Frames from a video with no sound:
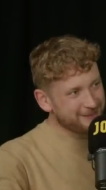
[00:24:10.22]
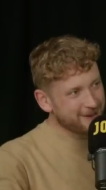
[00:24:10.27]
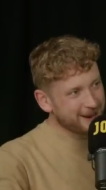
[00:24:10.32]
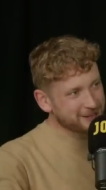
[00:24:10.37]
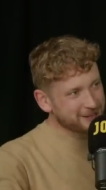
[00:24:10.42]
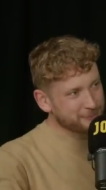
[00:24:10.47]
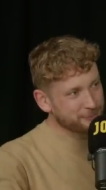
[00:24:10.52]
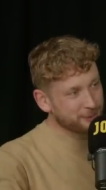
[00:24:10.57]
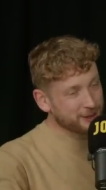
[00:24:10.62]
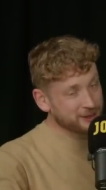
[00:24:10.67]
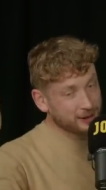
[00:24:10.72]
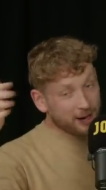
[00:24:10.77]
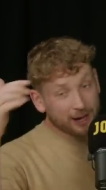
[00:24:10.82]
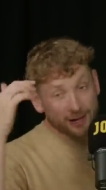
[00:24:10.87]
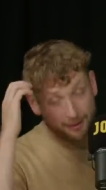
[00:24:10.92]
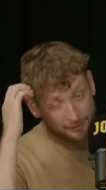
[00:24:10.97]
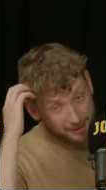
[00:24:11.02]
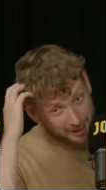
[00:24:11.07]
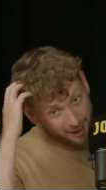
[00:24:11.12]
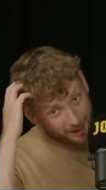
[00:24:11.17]
It makes complete sense.
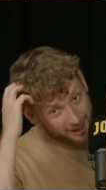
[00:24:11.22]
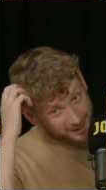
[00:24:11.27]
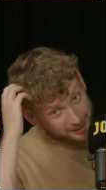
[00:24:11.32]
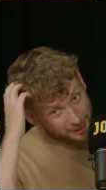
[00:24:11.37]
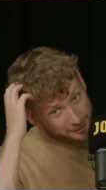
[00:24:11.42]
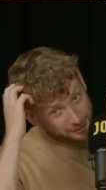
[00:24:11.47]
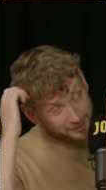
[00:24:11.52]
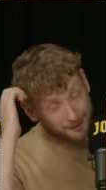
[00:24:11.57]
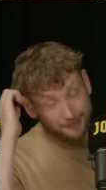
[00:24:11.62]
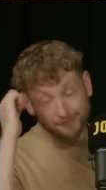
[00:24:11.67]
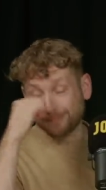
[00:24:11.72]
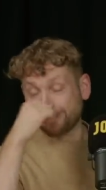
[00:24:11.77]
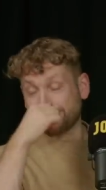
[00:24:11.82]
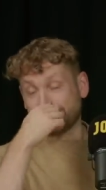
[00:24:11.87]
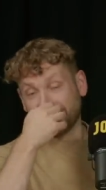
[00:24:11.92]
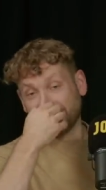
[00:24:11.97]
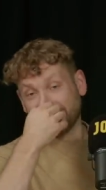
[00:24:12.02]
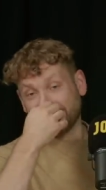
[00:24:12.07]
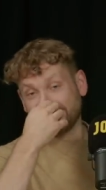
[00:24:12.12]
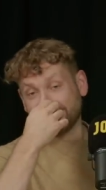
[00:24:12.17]
I mean, I don't
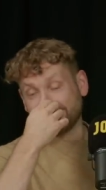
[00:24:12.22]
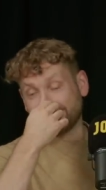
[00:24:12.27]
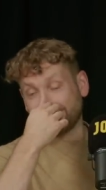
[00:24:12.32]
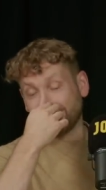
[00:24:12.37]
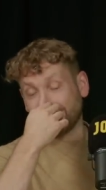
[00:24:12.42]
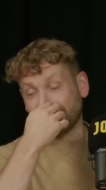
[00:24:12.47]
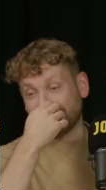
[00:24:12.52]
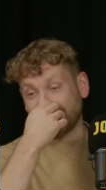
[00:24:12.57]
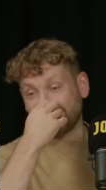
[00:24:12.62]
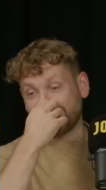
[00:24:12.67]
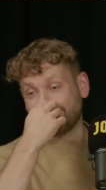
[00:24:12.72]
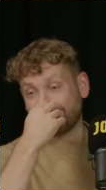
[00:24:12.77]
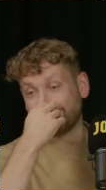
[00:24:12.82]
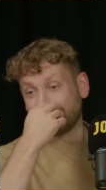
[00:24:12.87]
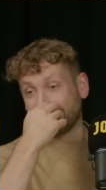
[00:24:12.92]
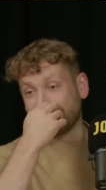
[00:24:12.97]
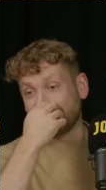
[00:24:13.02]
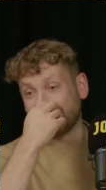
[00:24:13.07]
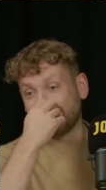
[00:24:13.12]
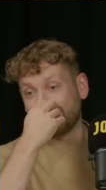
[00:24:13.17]
fucking...